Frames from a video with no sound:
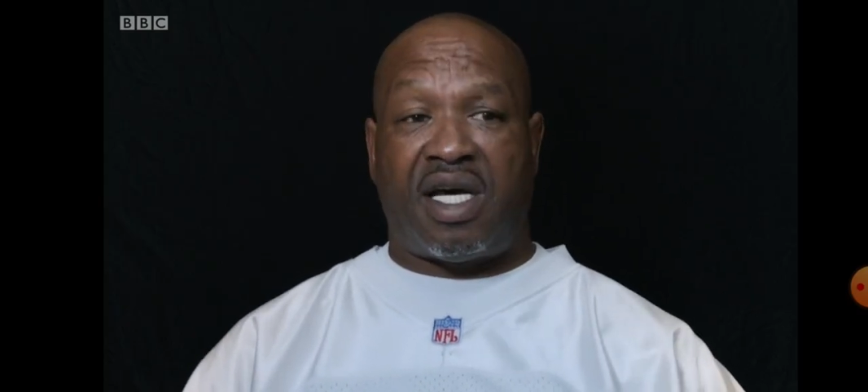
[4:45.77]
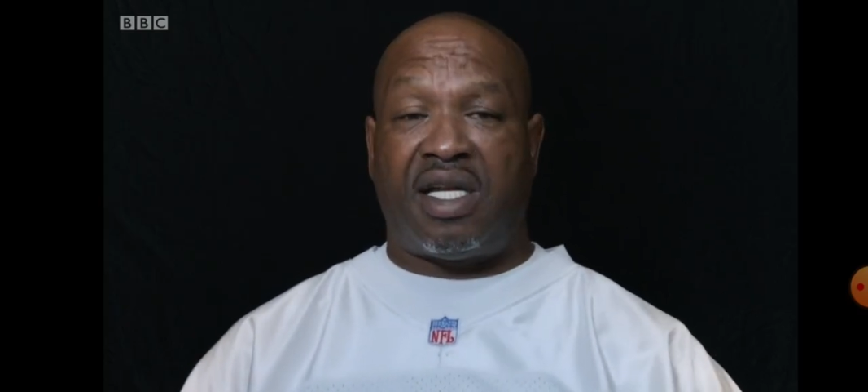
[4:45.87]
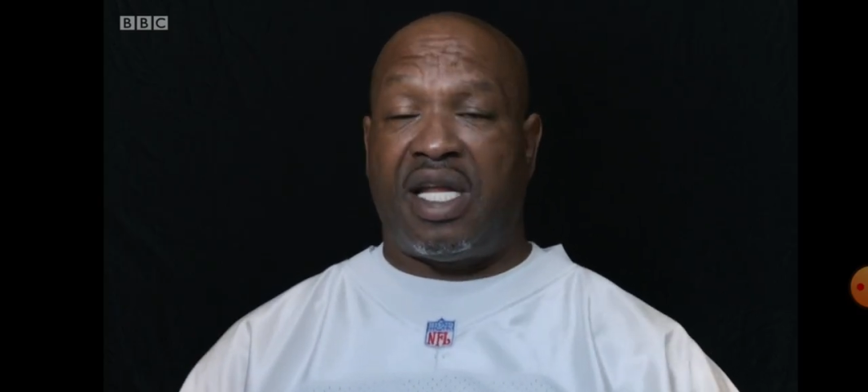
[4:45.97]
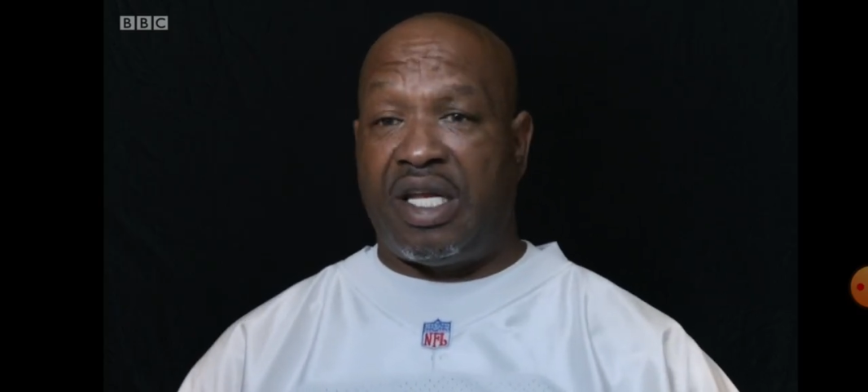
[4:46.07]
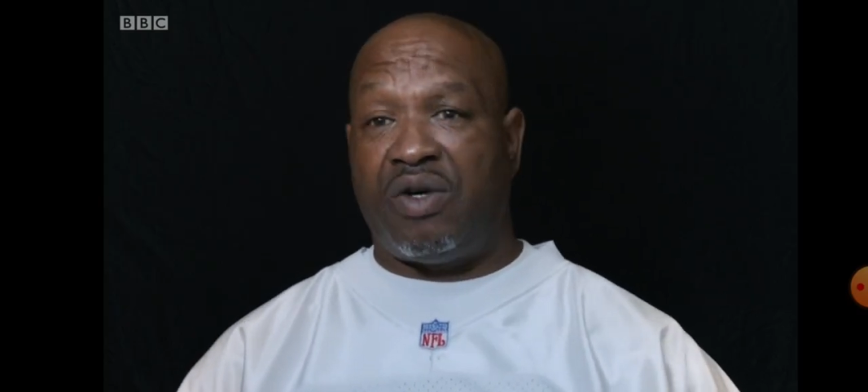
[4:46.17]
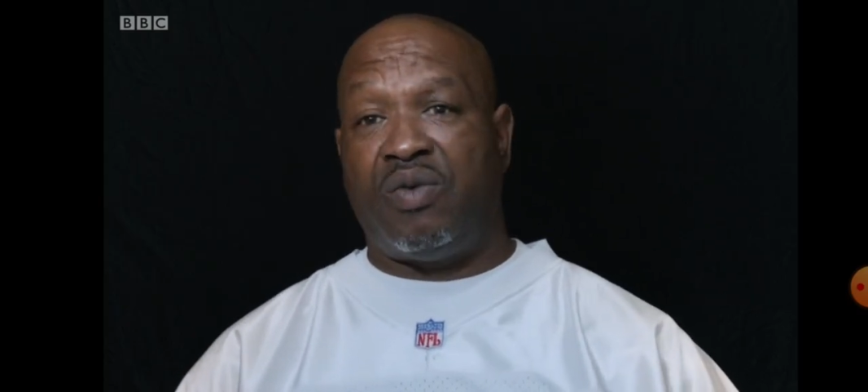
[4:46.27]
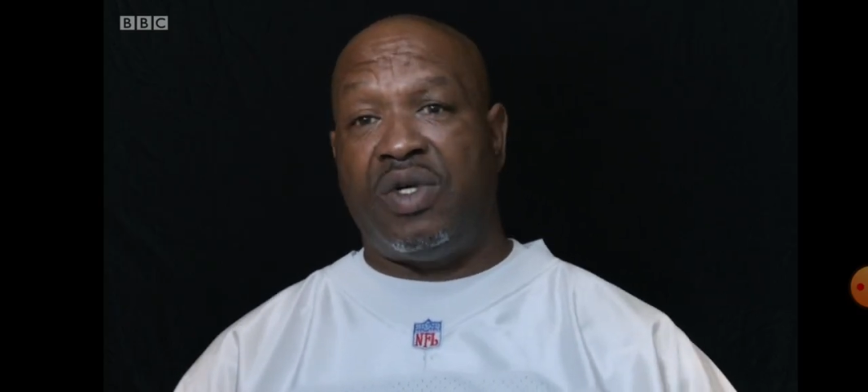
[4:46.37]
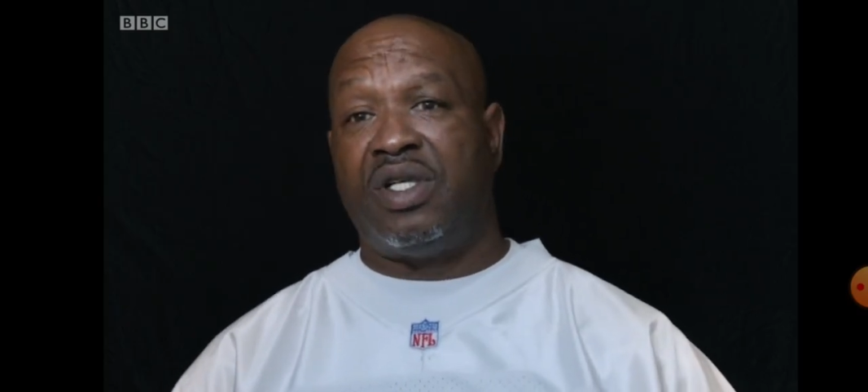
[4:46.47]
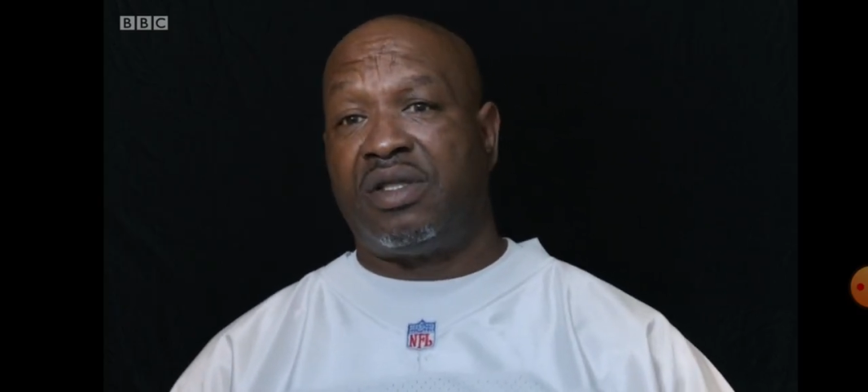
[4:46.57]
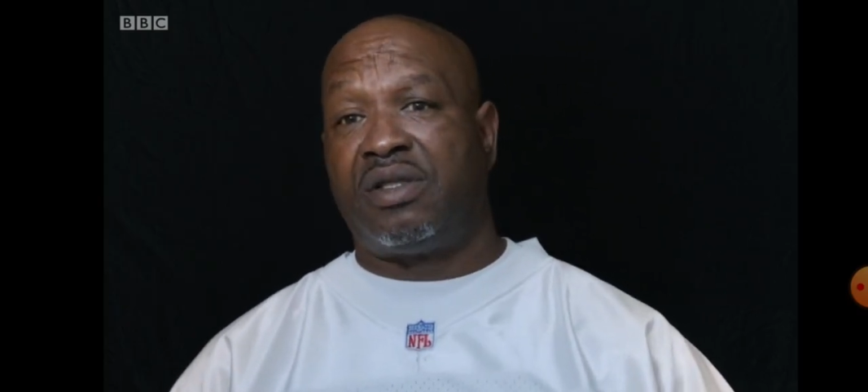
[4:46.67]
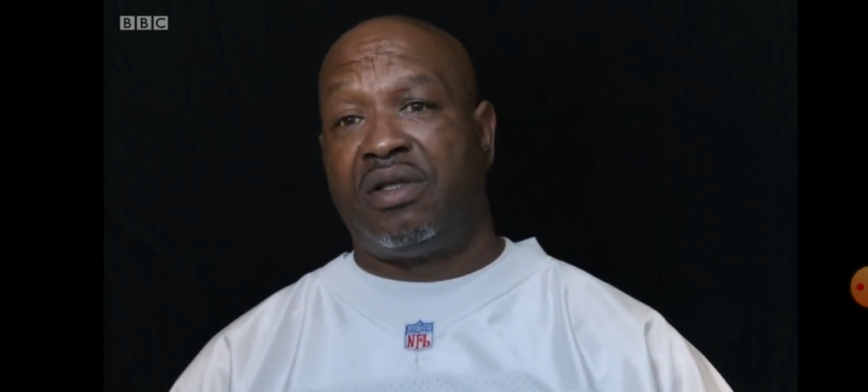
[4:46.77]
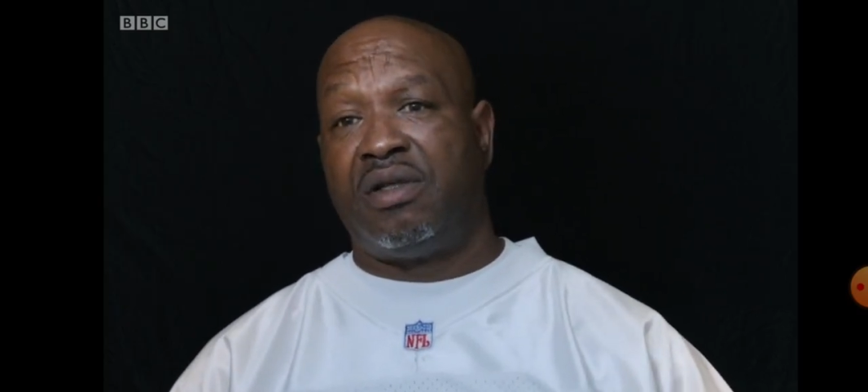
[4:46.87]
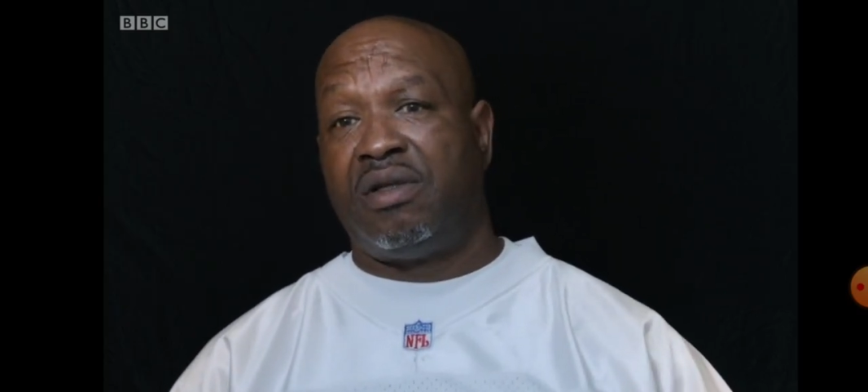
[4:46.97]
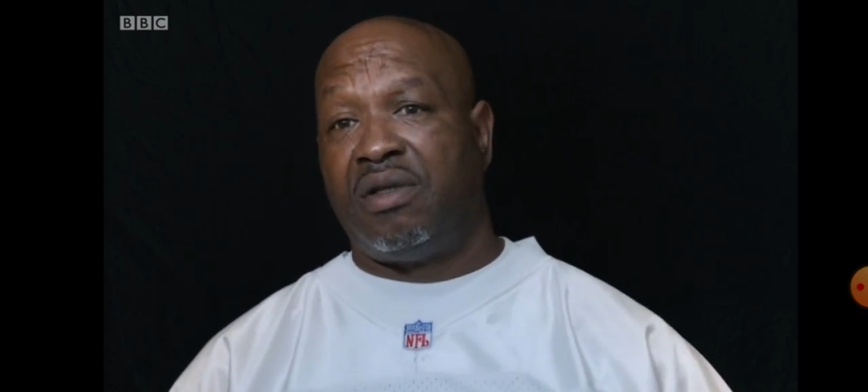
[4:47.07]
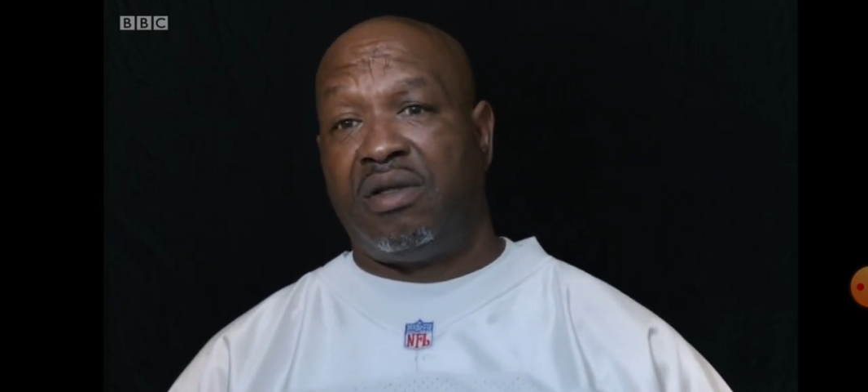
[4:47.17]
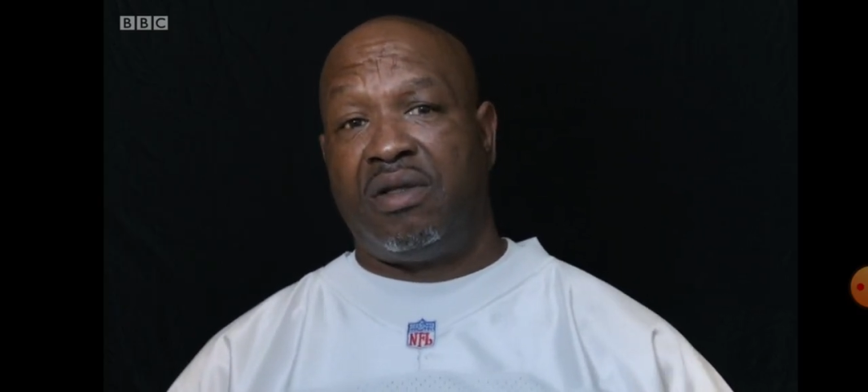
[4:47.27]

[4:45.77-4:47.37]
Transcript: and that's how Orlando was.